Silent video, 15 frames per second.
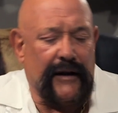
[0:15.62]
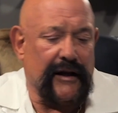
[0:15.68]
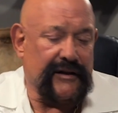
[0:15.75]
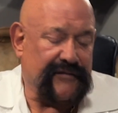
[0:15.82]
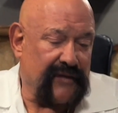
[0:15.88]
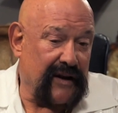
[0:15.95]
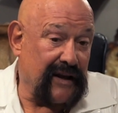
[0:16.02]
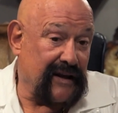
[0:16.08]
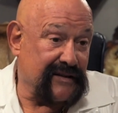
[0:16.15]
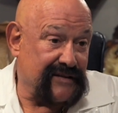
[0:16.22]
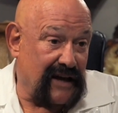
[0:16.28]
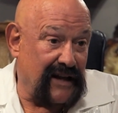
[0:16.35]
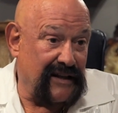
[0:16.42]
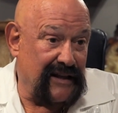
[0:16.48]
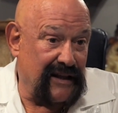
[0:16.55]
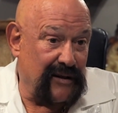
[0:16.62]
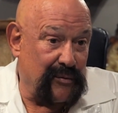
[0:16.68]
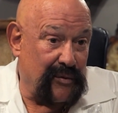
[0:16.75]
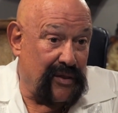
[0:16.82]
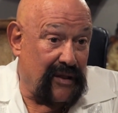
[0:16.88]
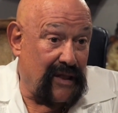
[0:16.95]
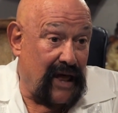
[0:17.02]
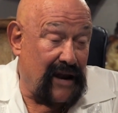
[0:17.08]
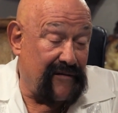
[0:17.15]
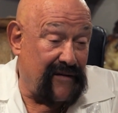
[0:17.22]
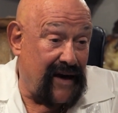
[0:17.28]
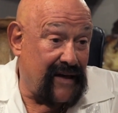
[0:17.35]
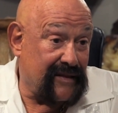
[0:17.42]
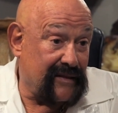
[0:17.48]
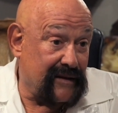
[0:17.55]
You know, it's funny because I deal with a lot of
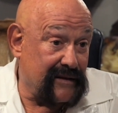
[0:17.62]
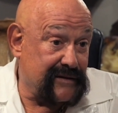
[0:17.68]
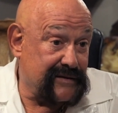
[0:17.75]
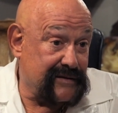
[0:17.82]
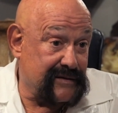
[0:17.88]
athletes.